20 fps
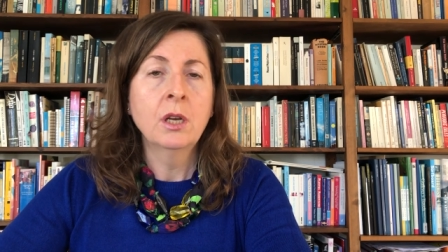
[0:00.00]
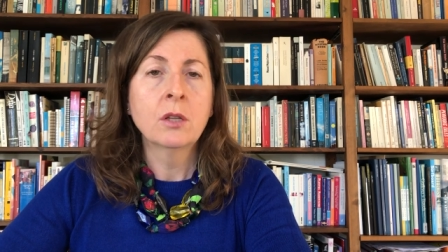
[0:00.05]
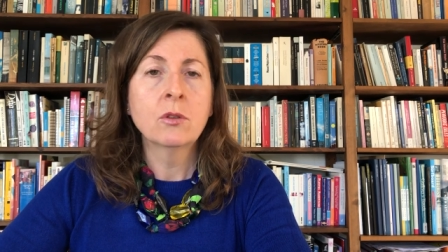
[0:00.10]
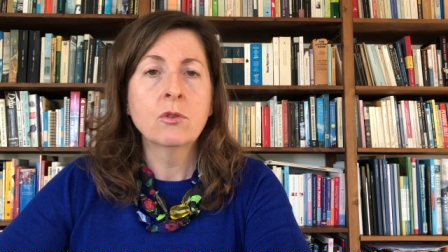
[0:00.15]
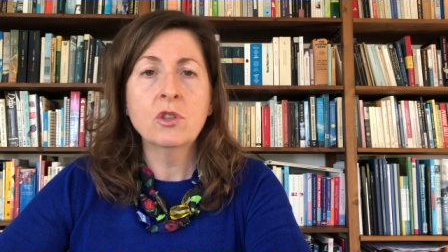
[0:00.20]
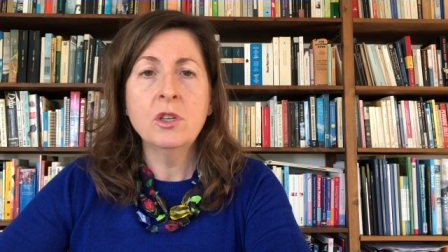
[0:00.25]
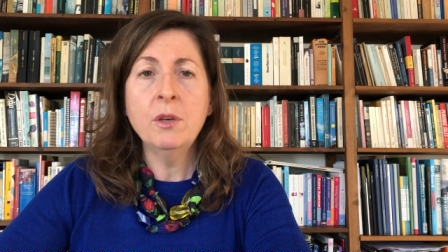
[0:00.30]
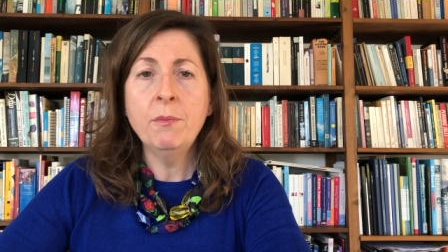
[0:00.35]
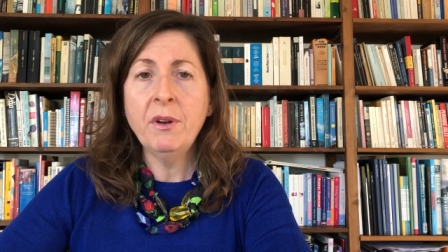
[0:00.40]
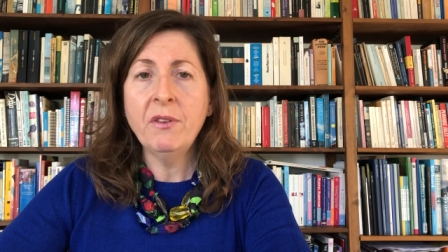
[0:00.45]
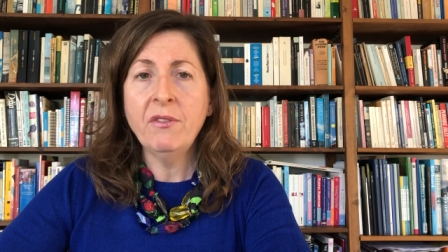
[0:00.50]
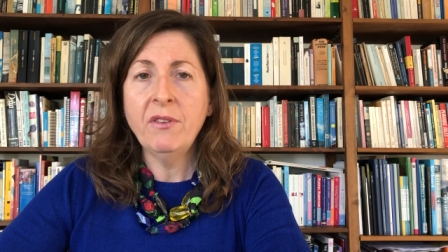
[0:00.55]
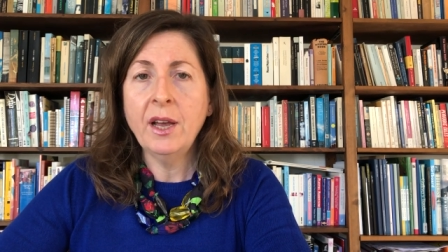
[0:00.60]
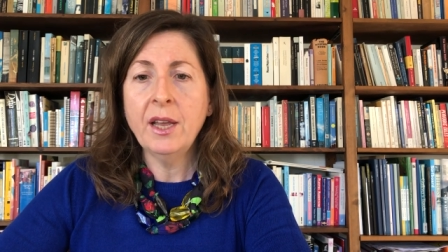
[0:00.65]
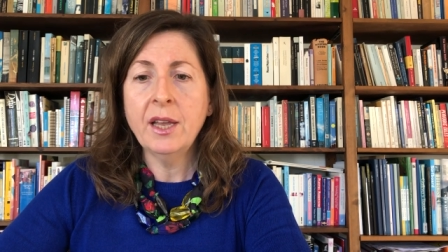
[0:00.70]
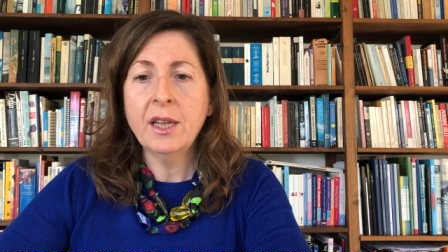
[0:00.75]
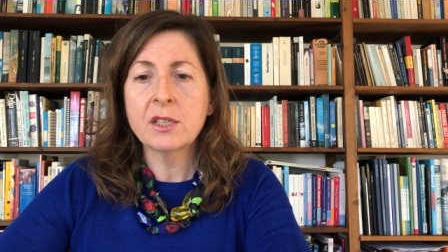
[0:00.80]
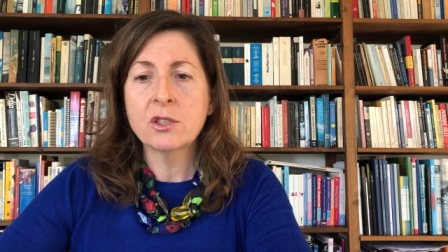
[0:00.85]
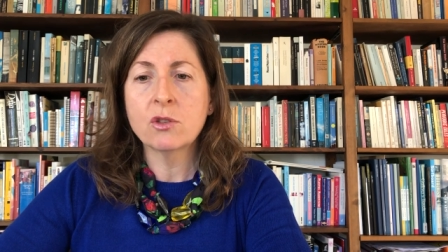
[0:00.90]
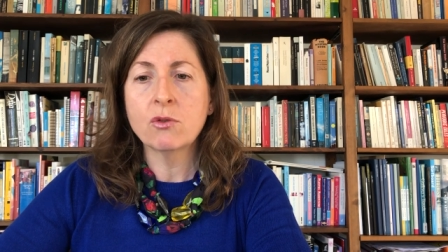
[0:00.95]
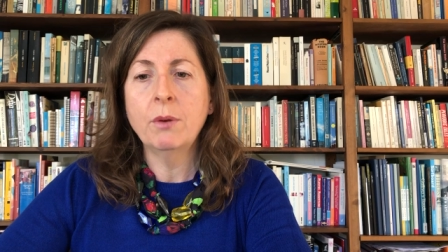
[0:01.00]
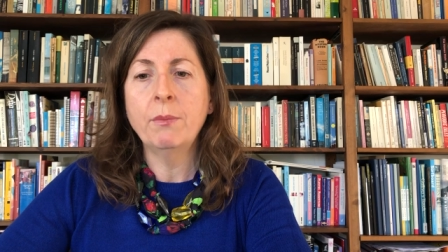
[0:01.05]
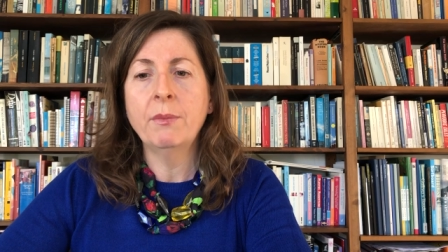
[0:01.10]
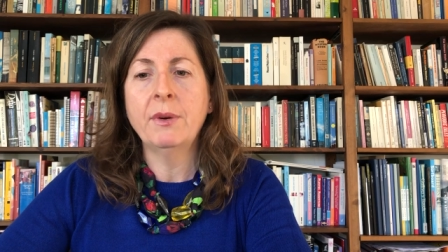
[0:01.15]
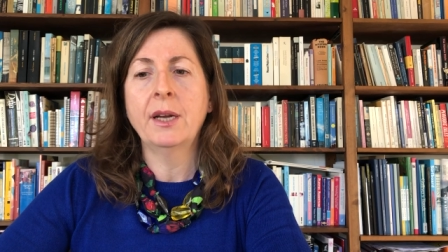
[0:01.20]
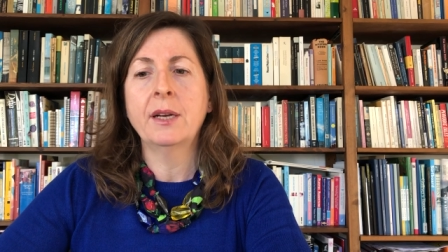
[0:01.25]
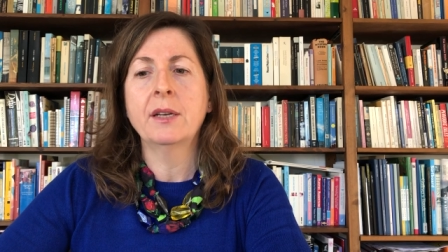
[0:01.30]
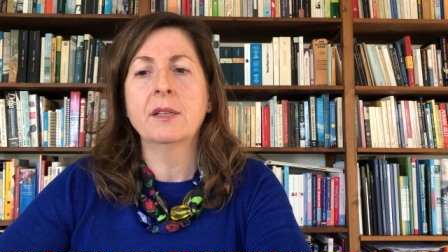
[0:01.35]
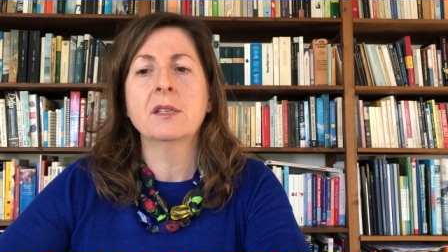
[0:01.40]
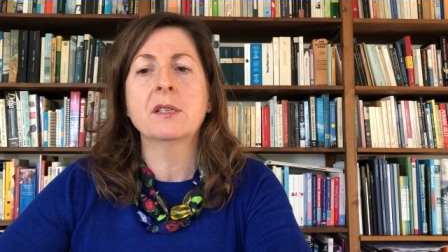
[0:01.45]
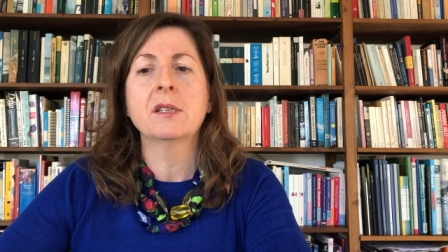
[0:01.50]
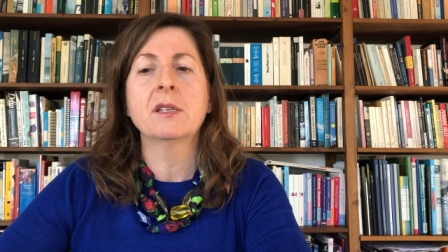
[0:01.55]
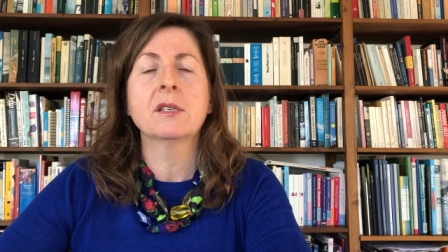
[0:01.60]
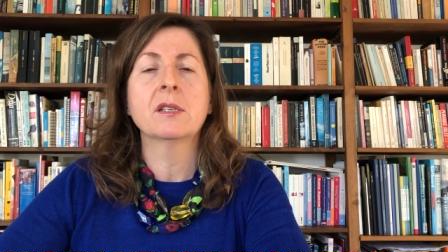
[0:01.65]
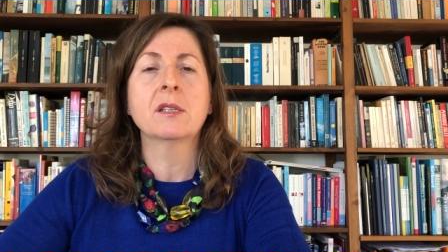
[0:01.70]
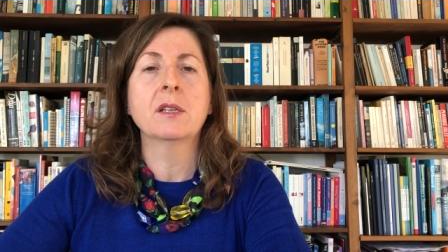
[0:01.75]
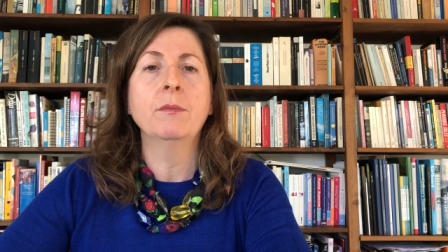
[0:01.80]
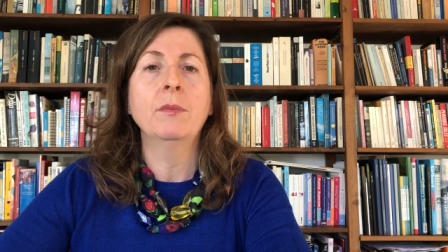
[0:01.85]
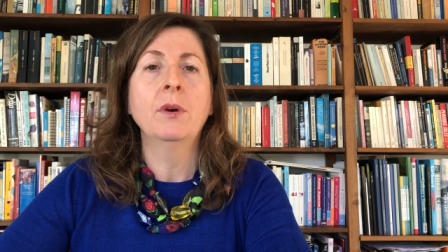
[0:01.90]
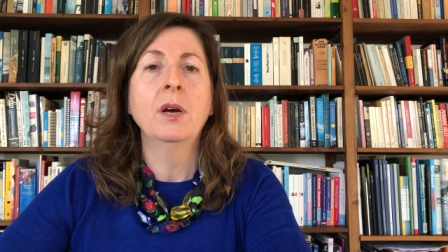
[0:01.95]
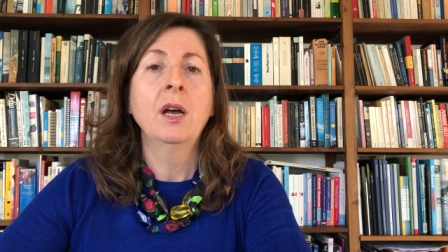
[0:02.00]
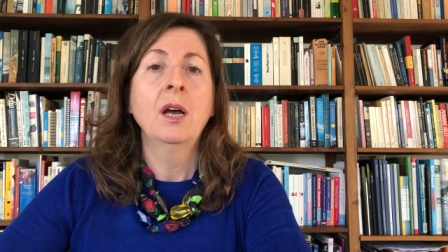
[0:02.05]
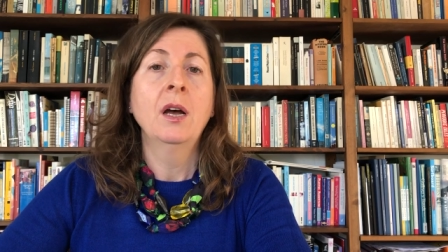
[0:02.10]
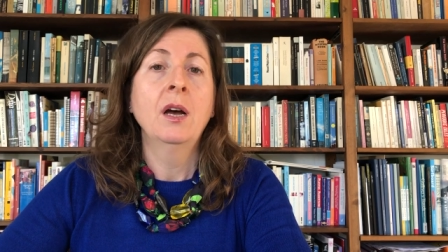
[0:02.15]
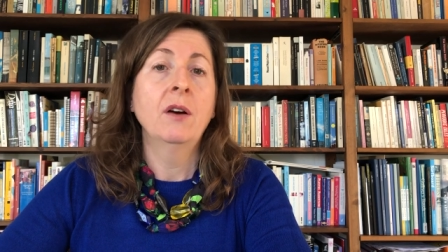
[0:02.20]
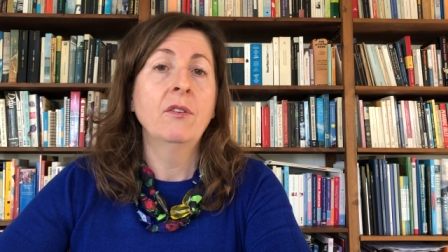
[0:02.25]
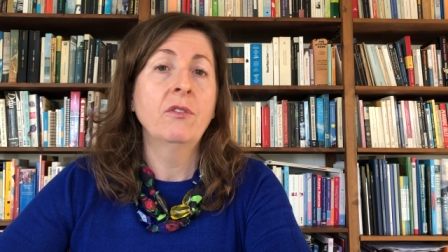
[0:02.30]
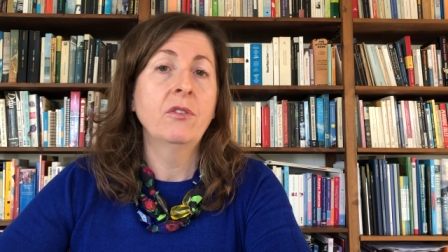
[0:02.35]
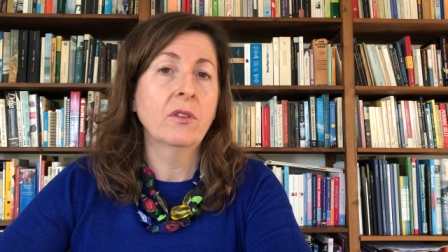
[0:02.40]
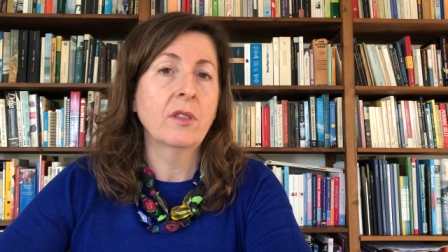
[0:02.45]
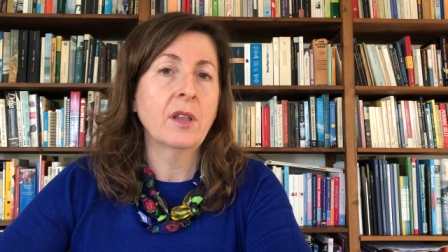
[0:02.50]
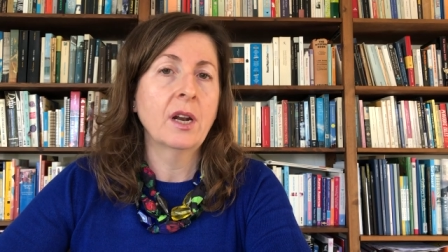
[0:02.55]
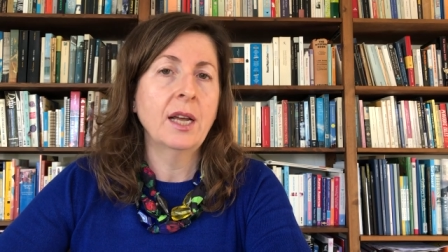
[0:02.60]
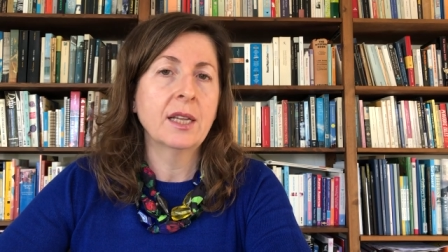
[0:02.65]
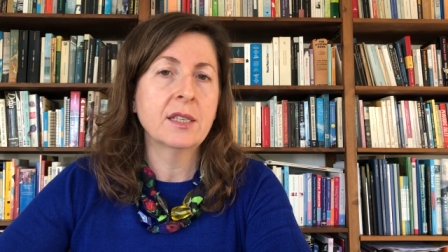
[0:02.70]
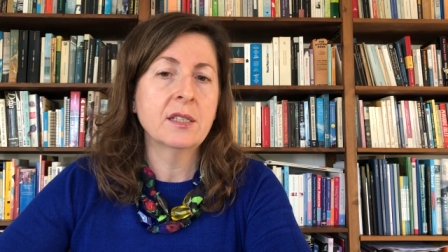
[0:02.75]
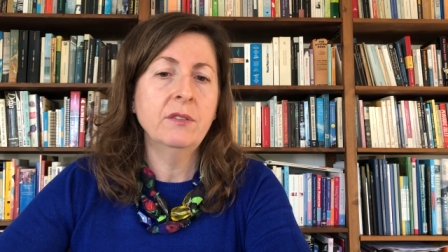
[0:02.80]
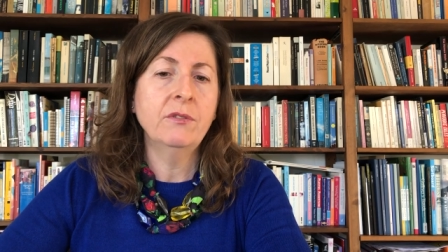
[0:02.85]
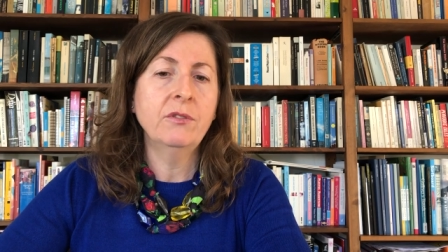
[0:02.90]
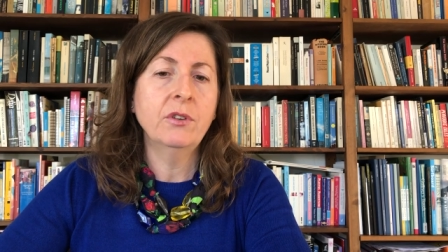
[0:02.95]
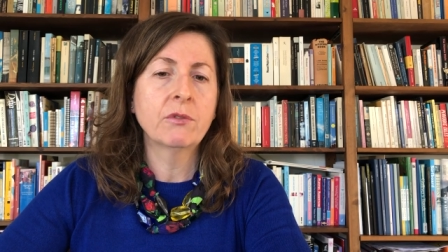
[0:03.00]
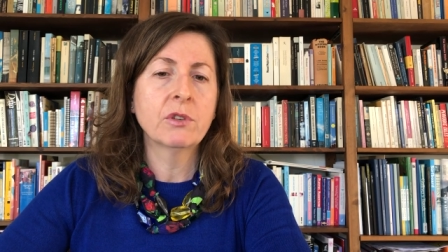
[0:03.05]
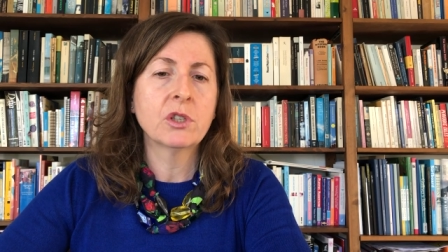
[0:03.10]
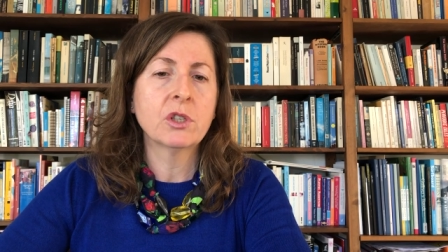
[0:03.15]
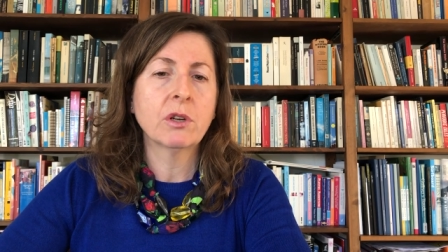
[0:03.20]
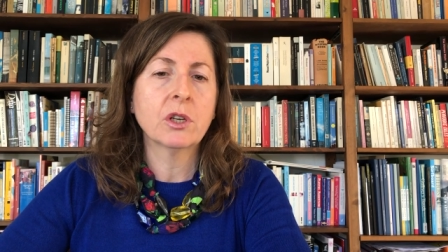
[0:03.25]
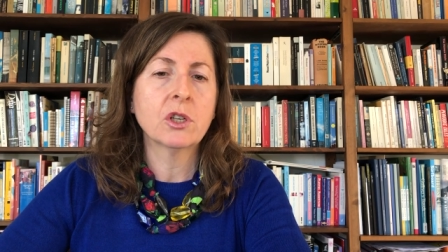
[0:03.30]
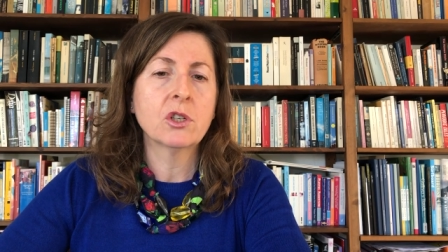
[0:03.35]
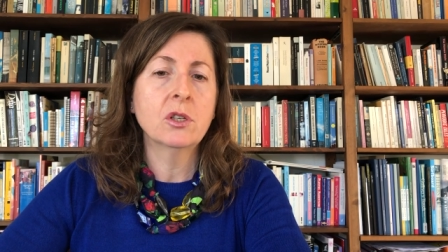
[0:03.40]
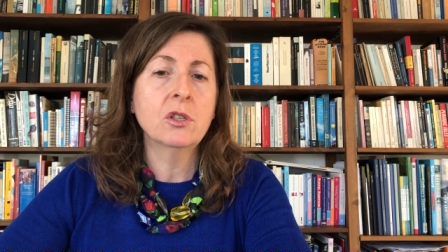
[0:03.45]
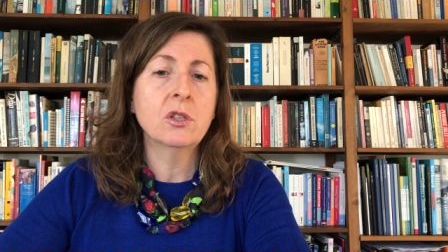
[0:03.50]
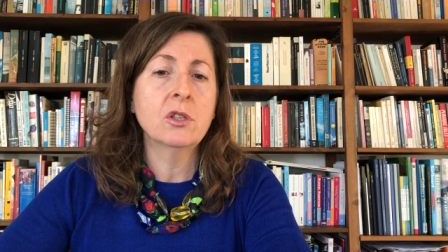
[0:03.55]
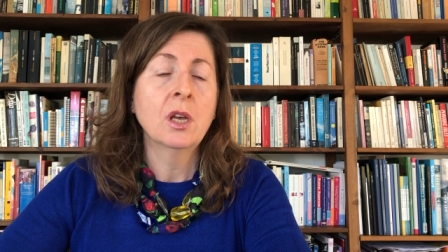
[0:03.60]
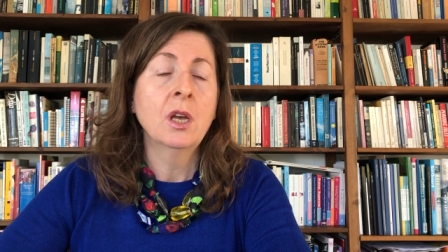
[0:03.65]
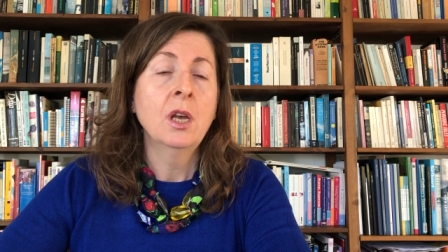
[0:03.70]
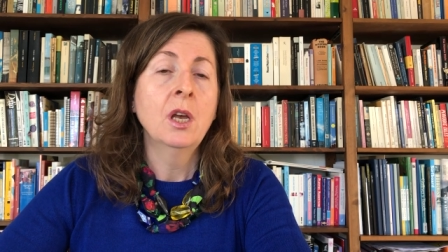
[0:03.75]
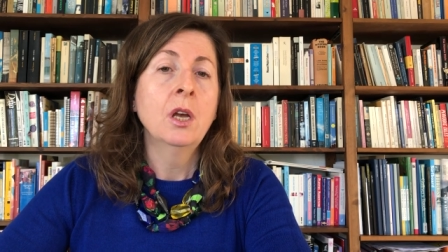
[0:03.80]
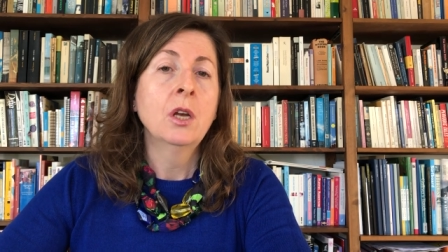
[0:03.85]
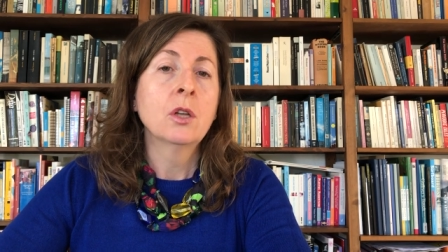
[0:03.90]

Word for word: to simplify and streamline the system, and for the latter, for restrictions,